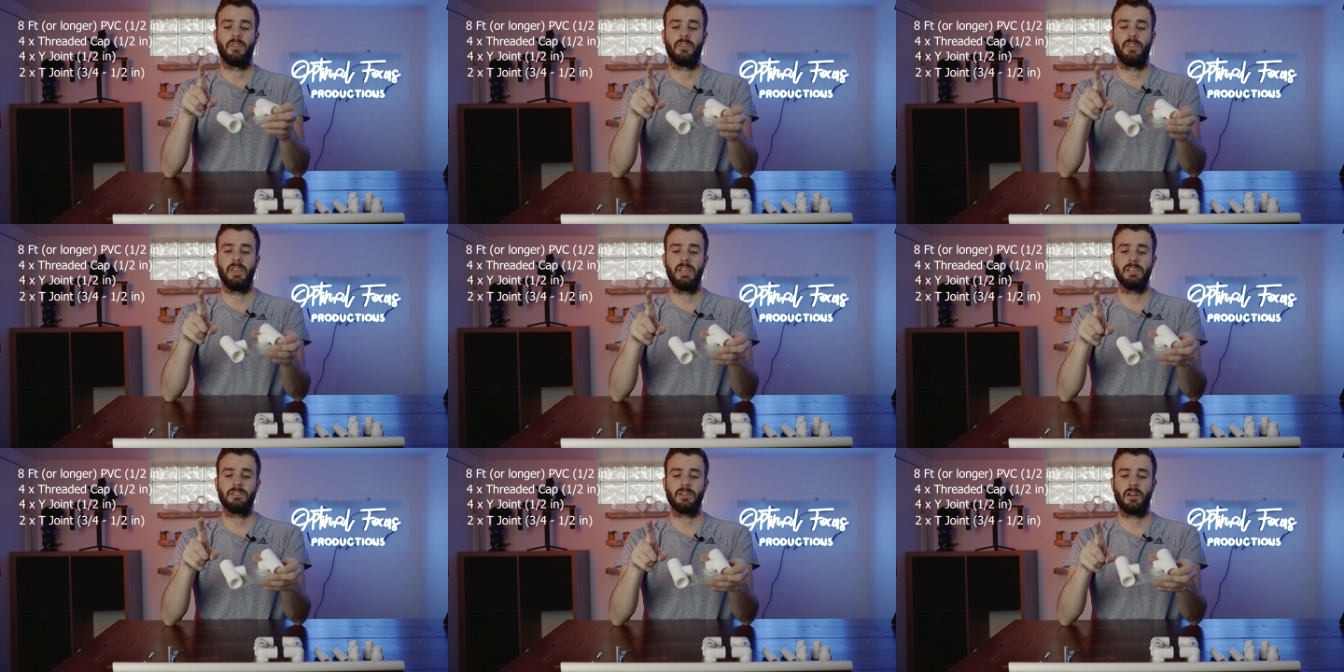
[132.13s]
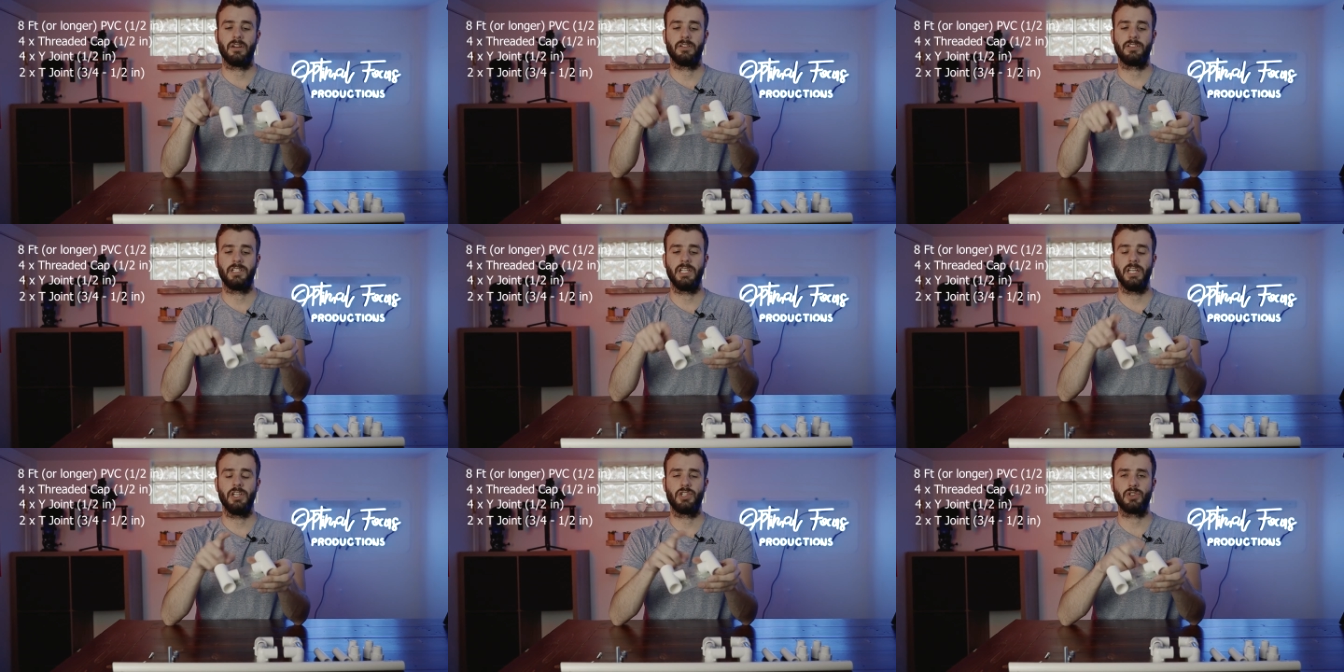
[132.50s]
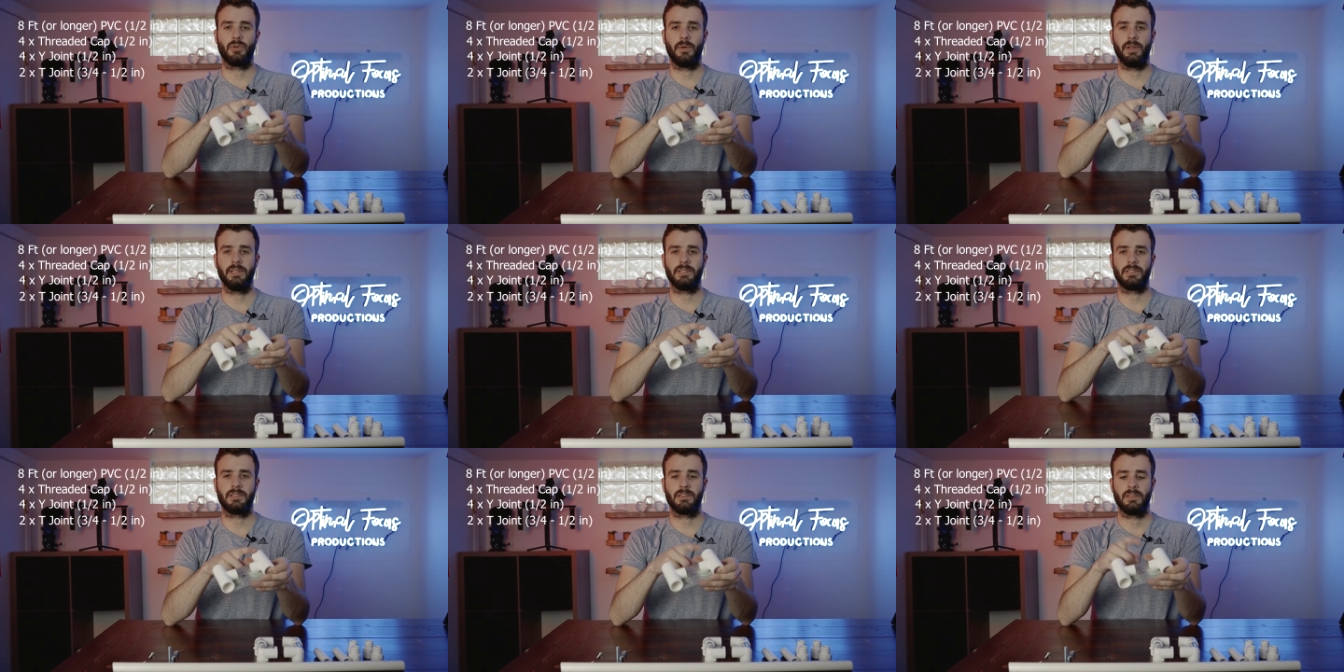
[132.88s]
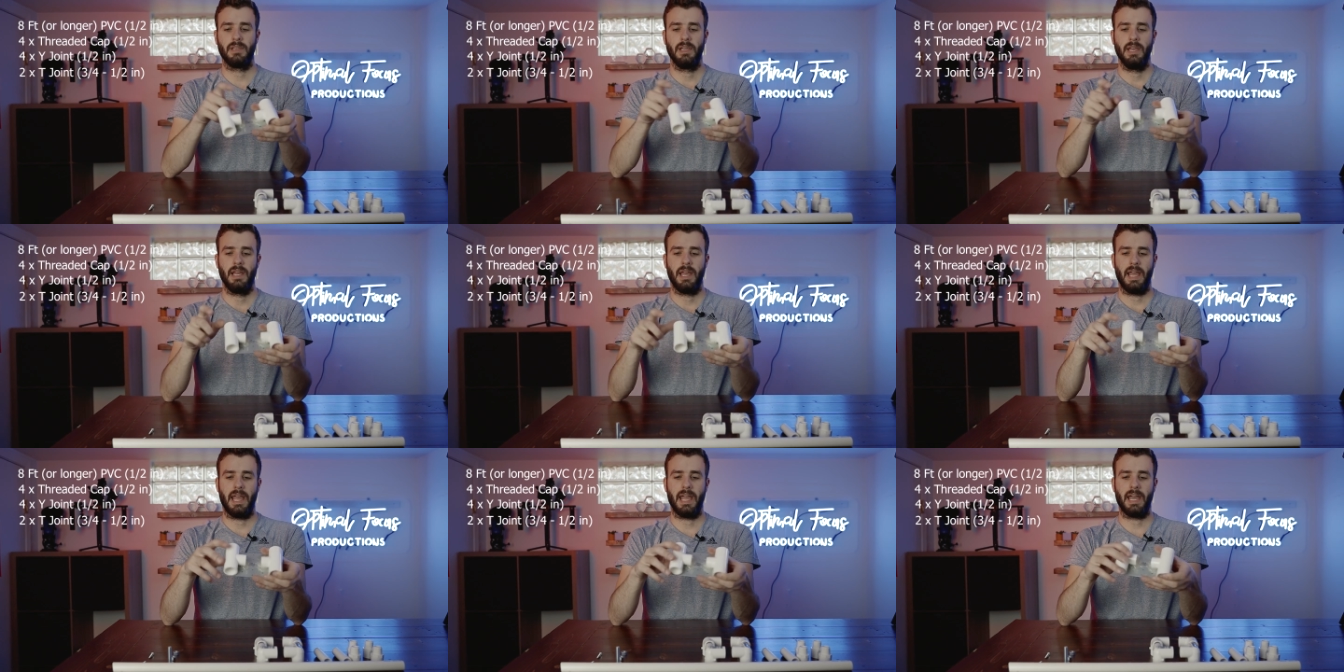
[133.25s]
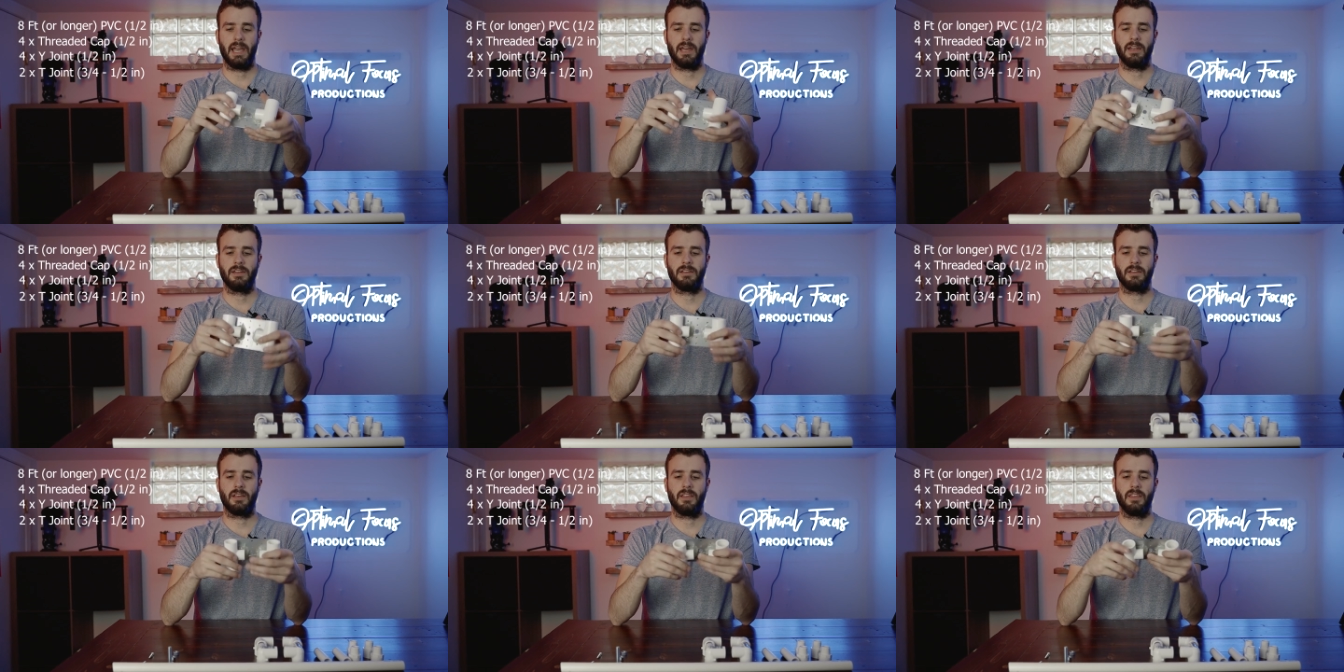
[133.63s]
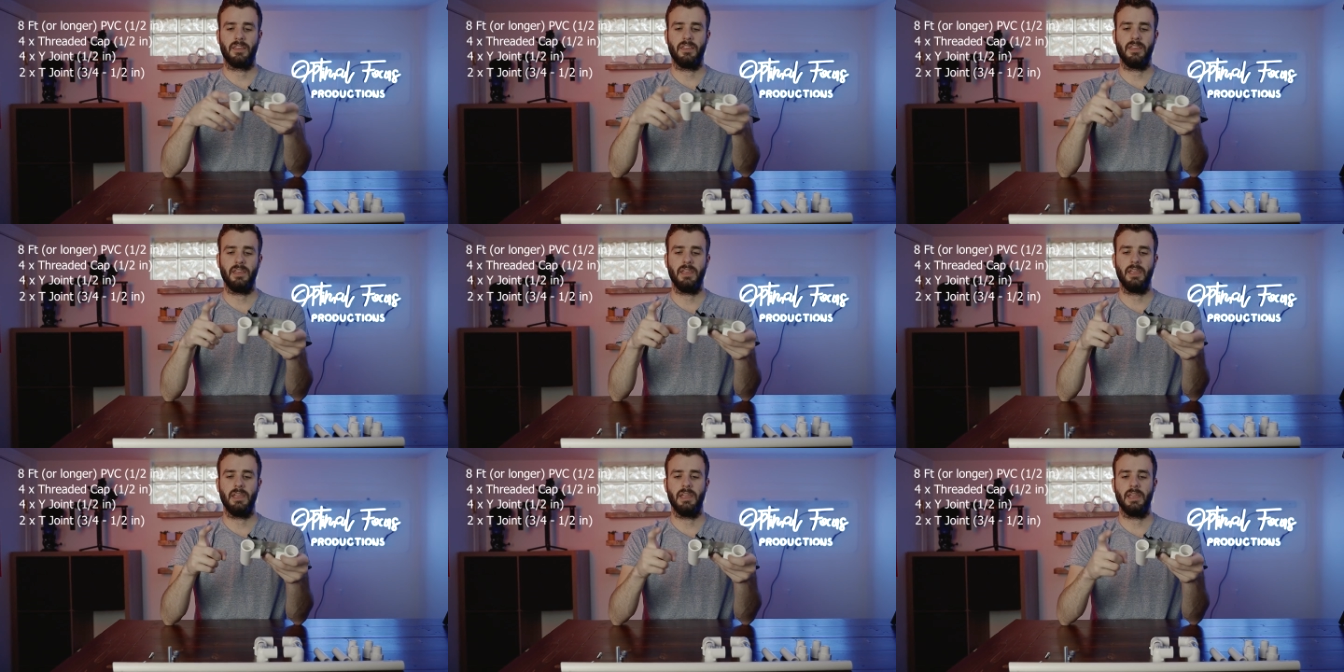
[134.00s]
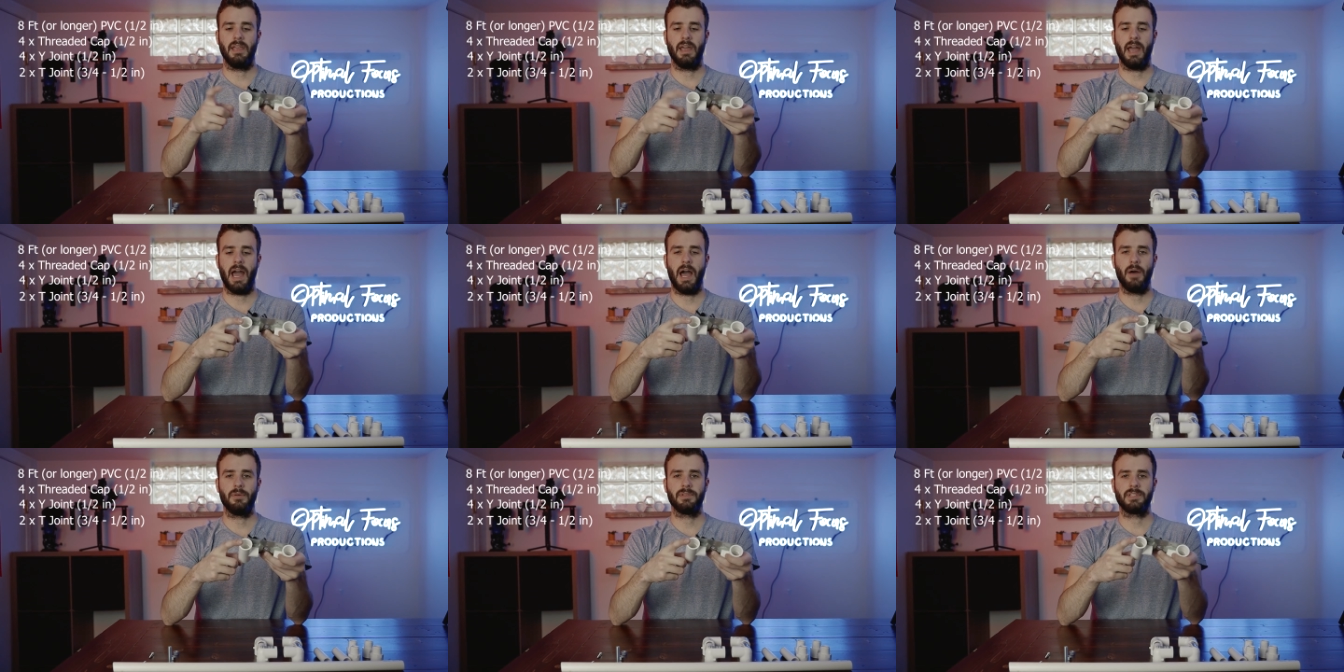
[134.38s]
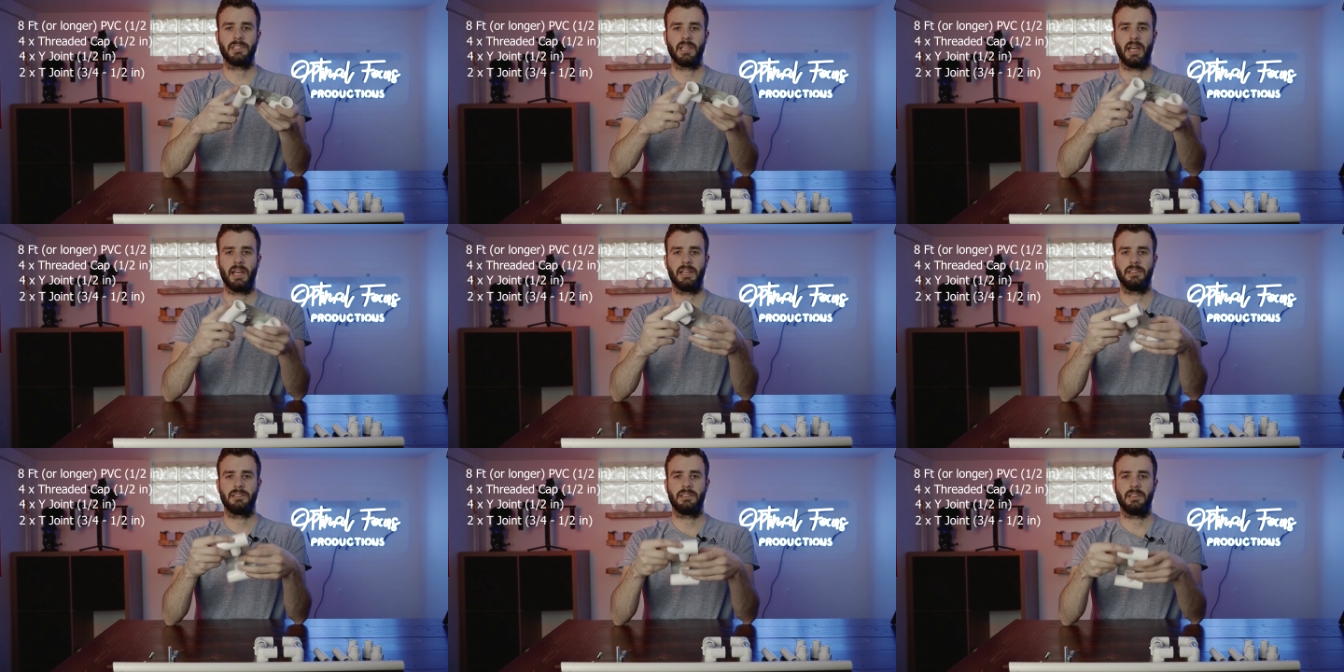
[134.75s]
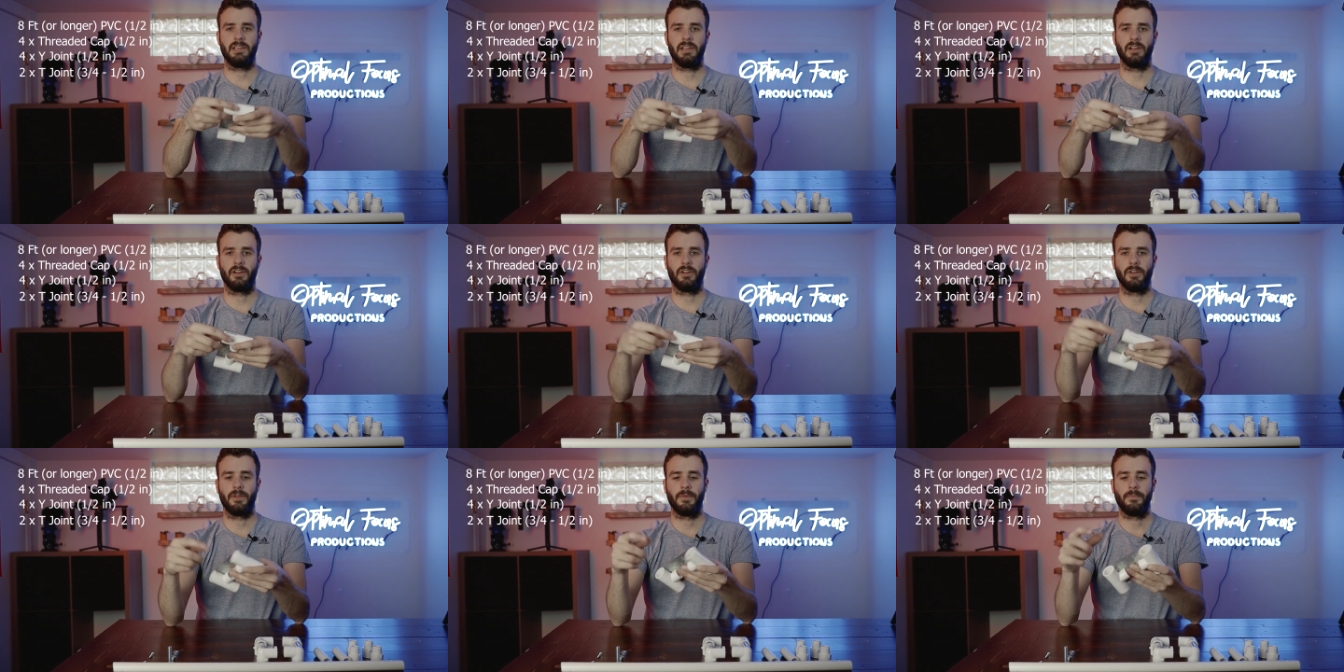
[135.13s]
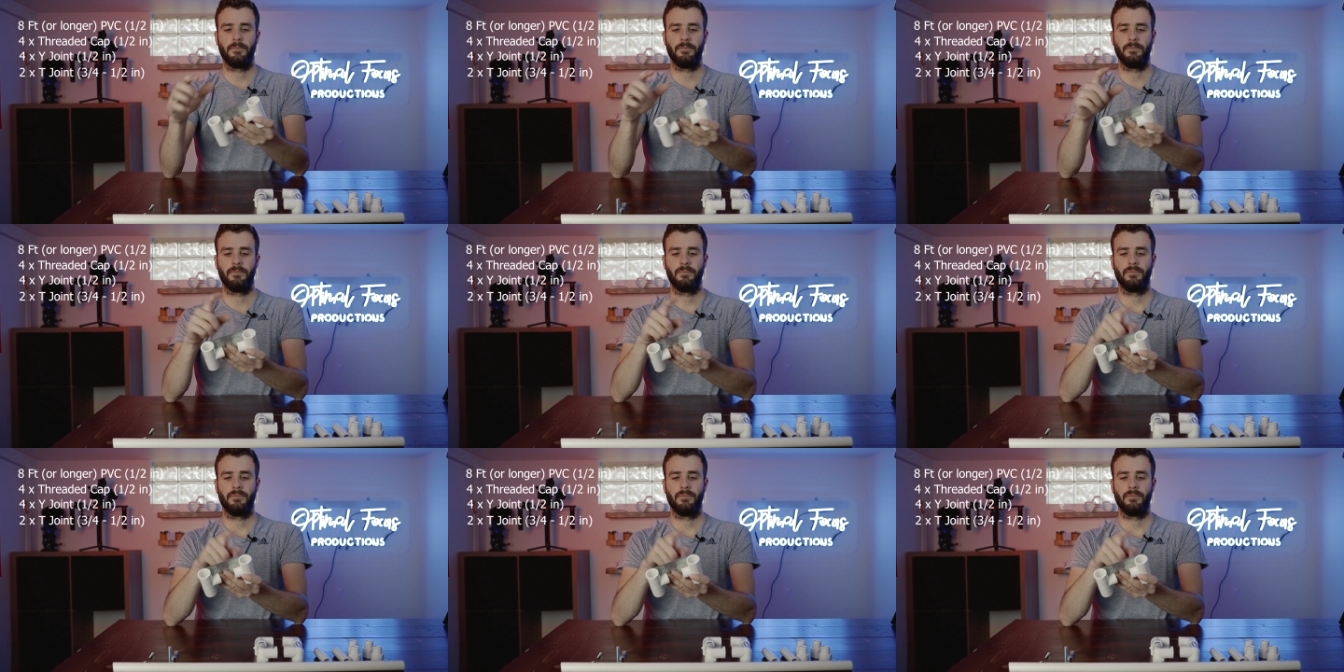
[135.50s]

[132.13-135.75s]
These are T-joints and the outsides here